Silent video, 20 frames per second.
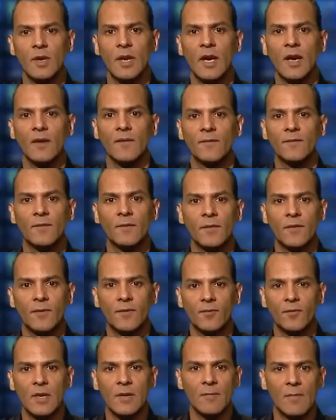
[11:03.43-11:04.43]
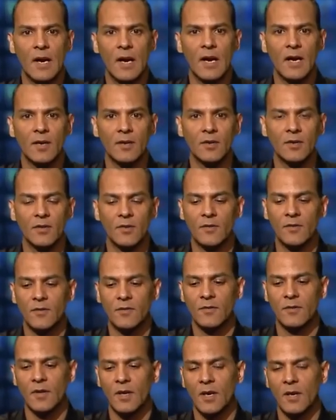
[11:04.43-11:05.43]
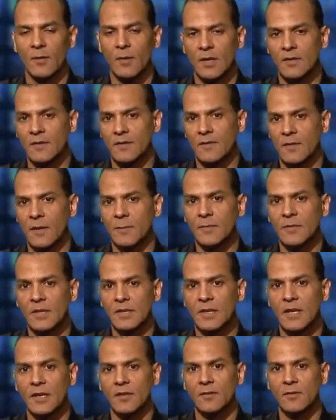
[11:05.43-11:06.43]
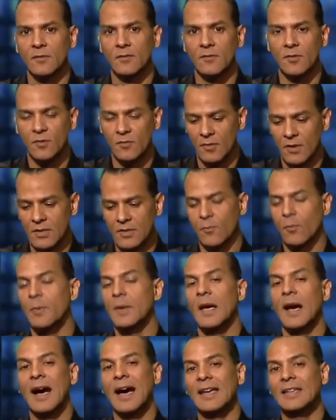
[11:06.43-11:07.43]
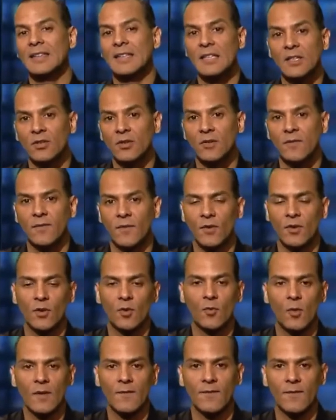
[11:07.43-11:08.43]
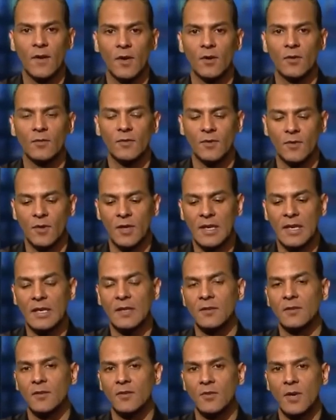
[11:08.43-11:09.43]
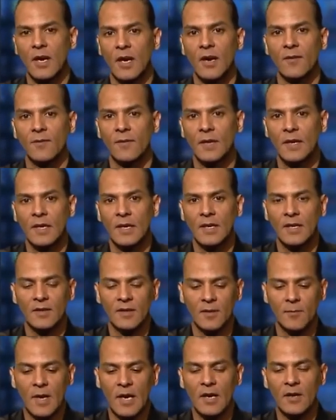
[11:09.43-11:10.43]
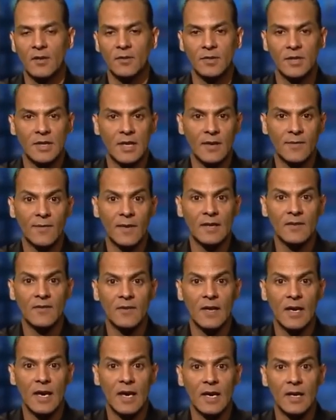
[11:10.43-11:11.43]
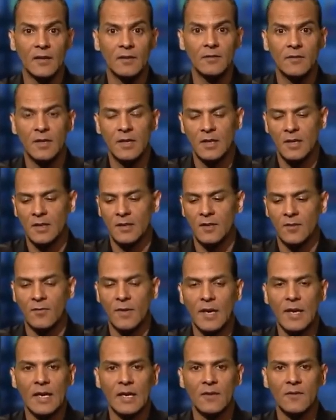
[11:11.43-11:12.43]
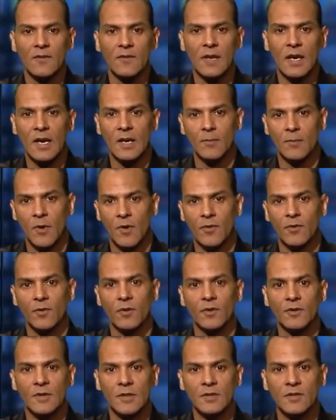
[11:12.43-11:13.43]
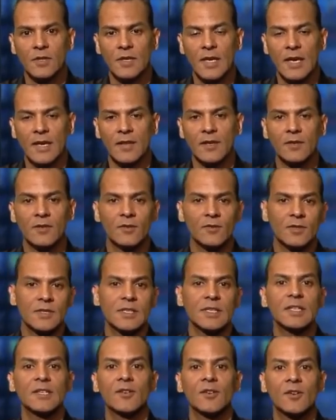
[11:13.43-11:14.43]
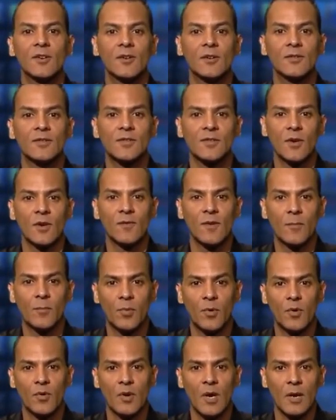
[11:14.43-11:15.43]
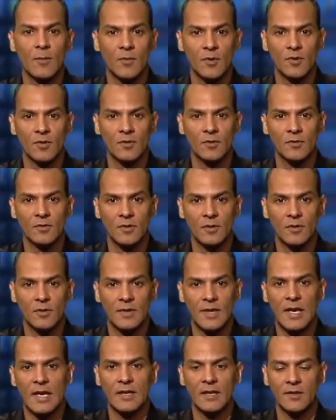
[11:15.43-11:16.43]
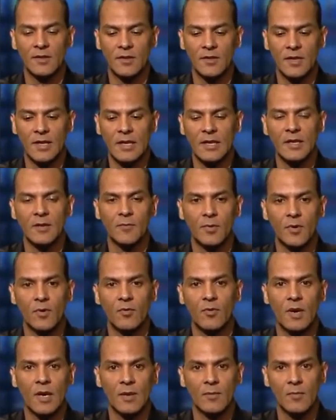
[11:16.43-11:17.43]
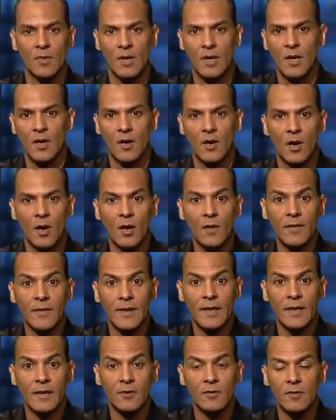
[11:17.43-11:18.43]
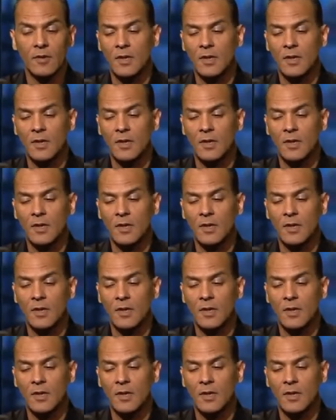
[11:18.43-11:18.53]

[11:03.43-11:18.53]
have 3 monitors, it's something that it will be ideal for your workflow. So again, you have the monitor on the left-hand side, the right-hand side, both of those are together. You'll see your software program or your nonlinear editing program on there.